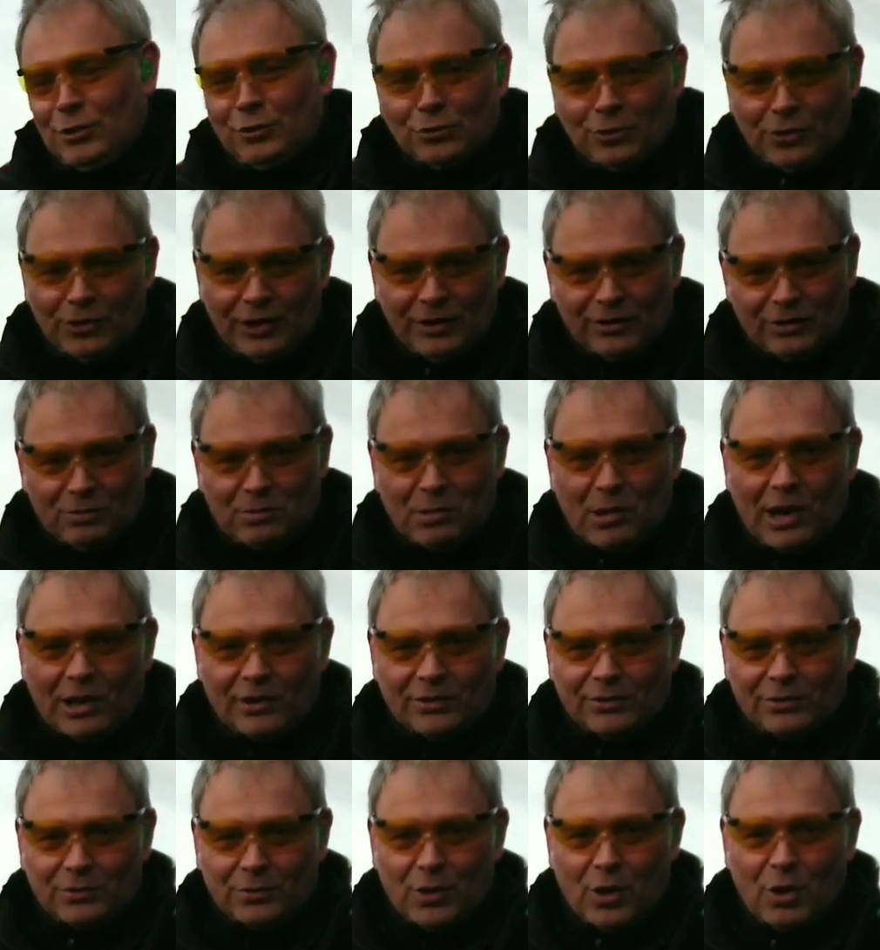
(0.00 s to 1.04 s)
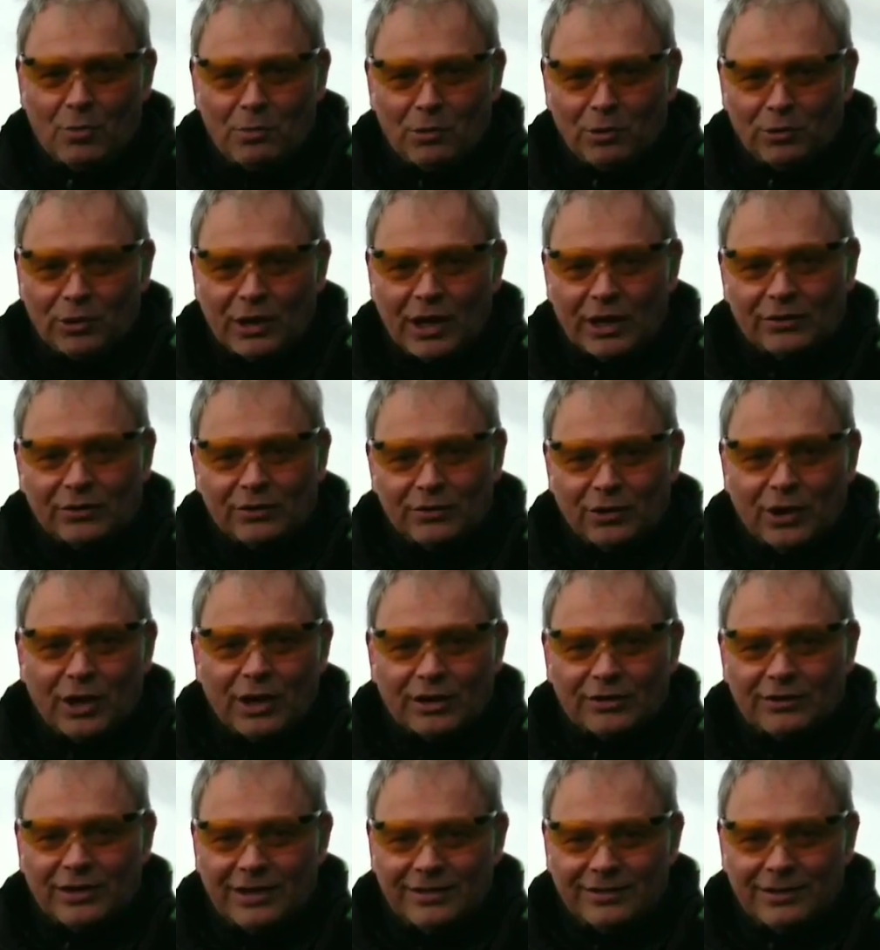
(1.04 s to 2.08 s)
useful thing to practice as well, because you get some
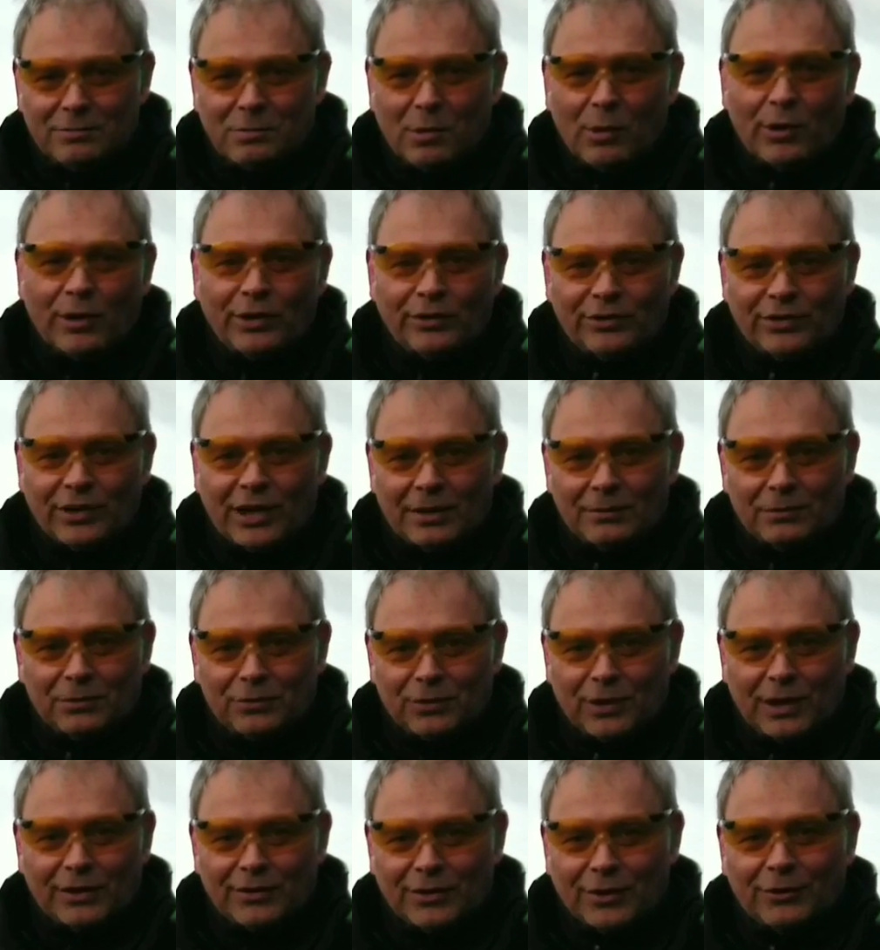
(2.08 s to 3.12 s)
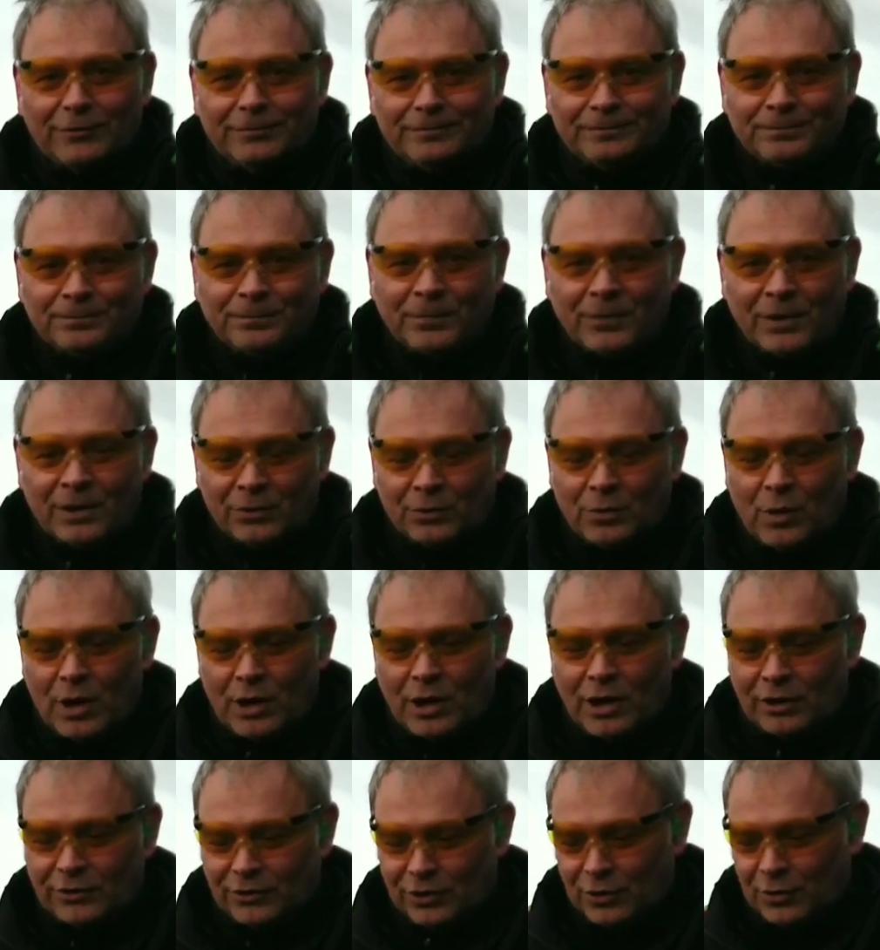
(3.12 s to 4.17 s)
nice easy points to get them straight on. So
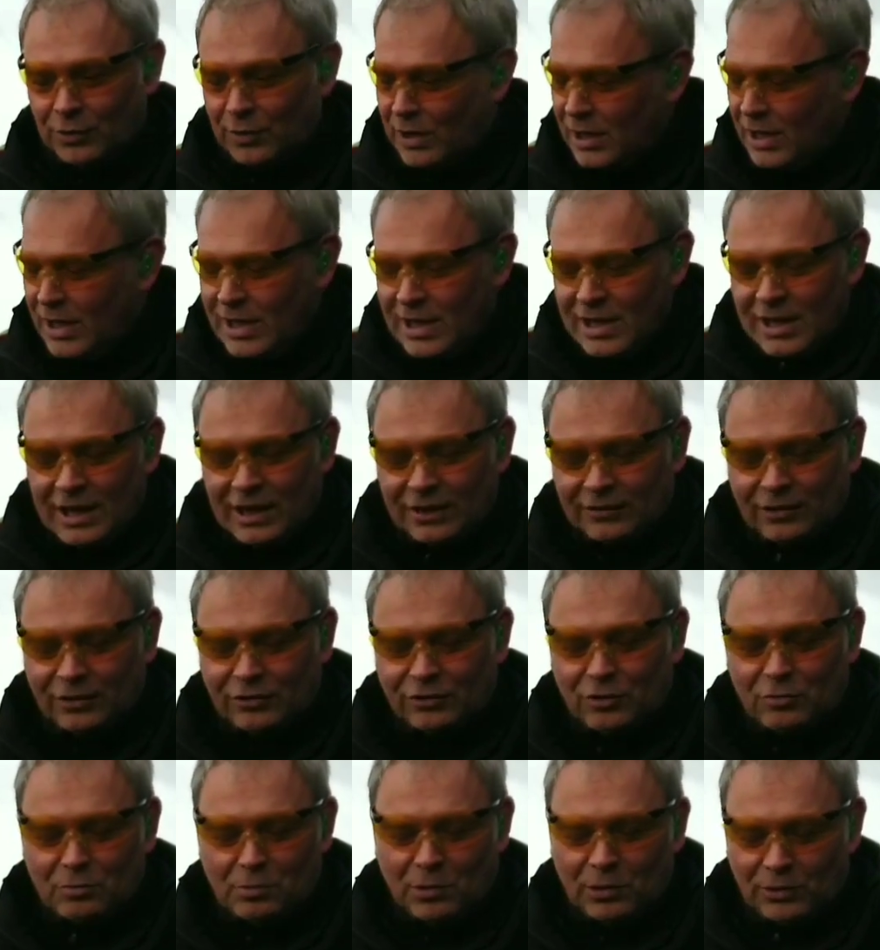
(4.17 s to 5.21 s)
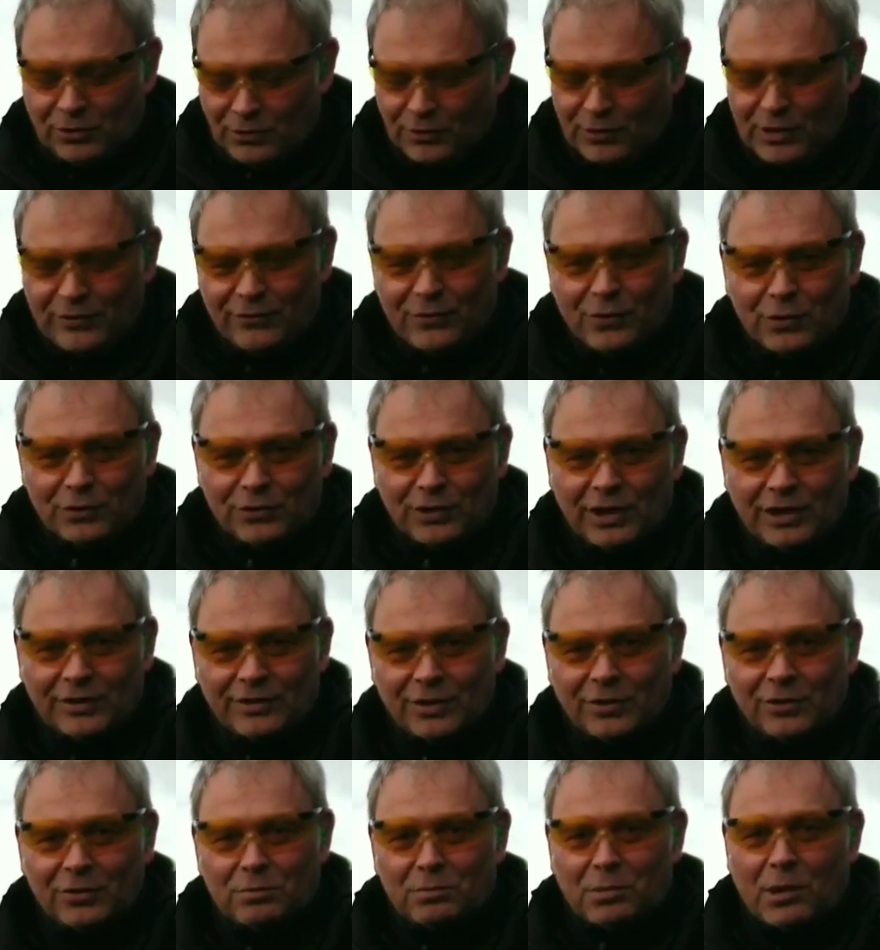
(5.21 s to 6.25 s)
what I'm going to do is issue through three or four
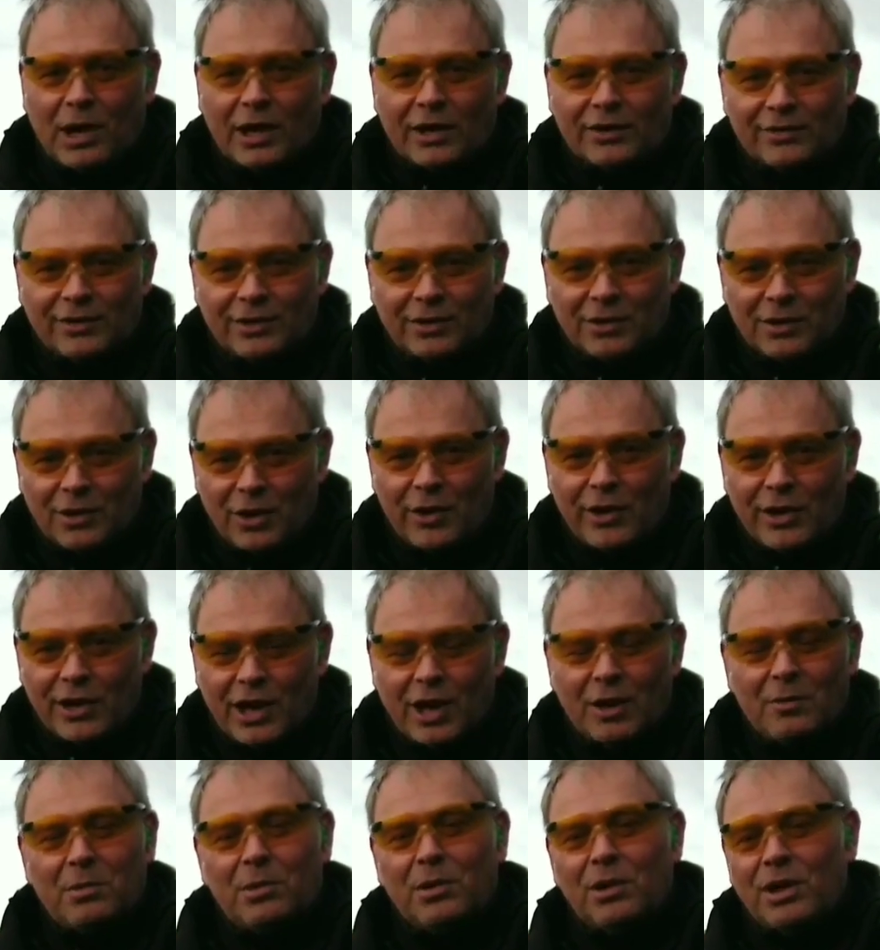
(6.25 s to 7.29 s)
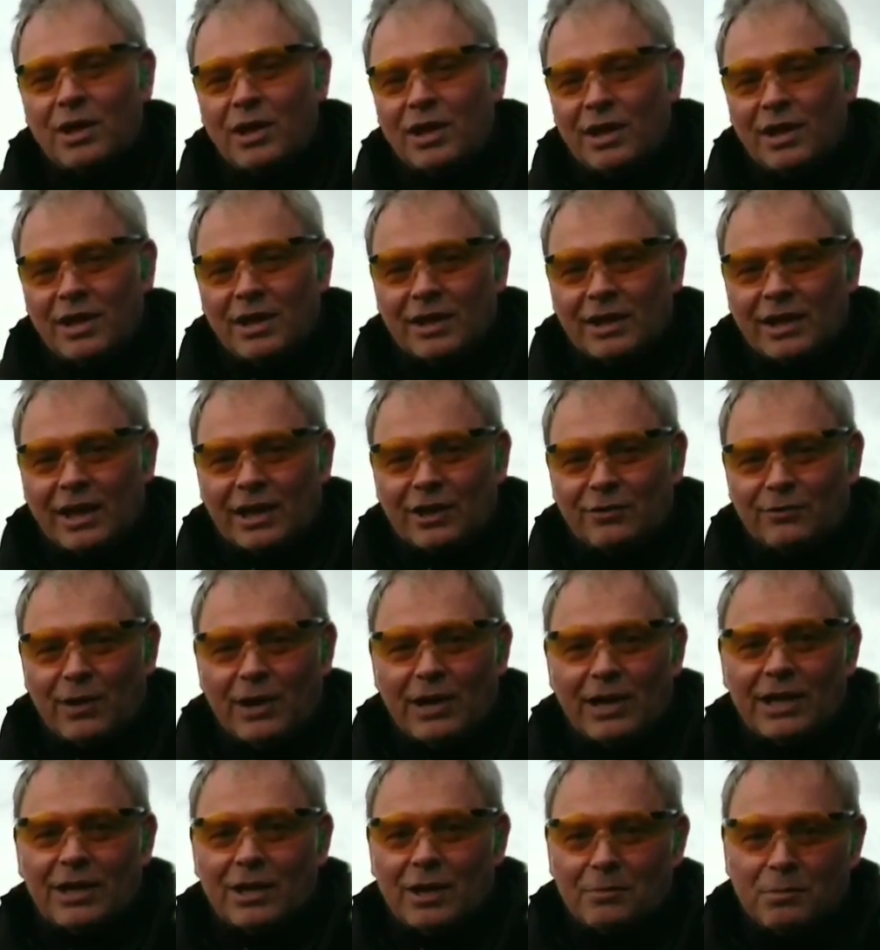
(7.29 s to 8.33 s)
details, practicing, going up, getting
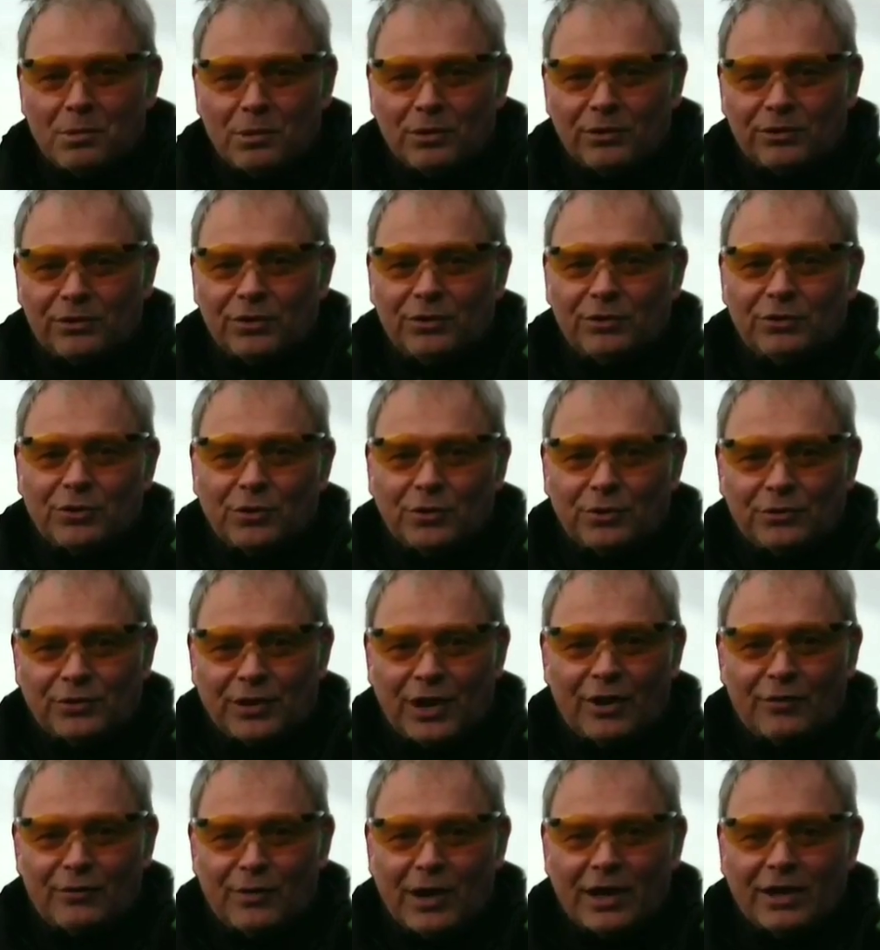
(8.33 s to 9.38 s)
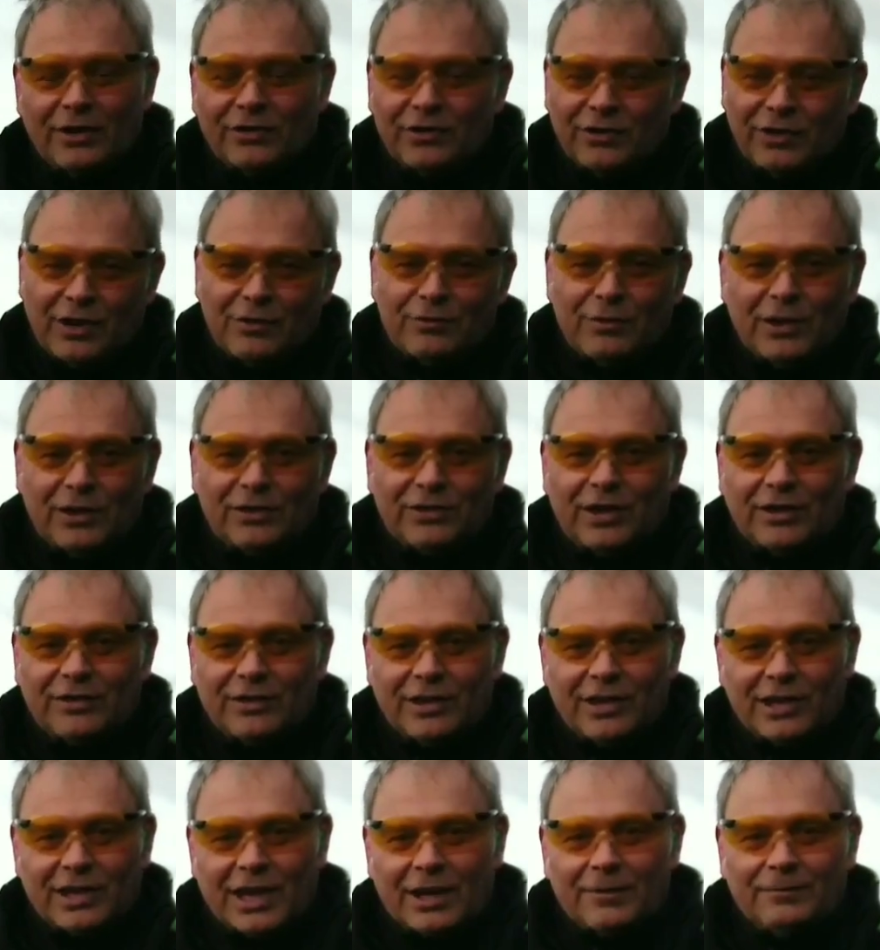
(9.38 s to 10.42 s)
ready, and putting two shots down range, and then
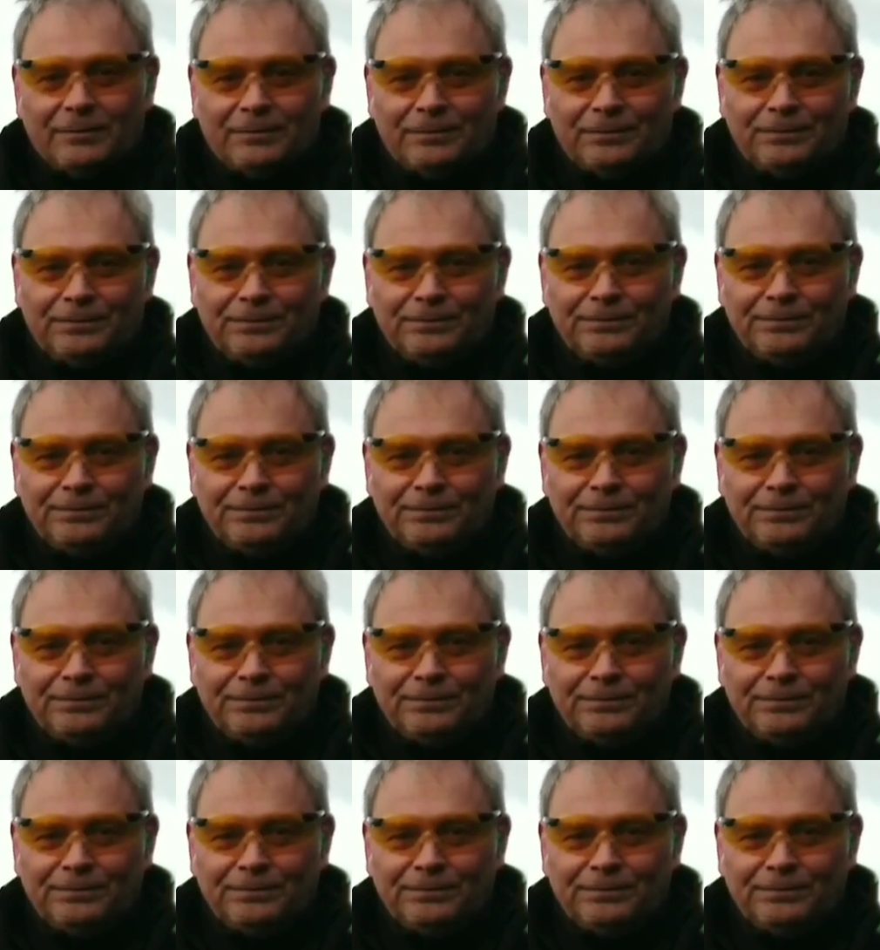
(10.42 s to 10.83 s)
resetting again.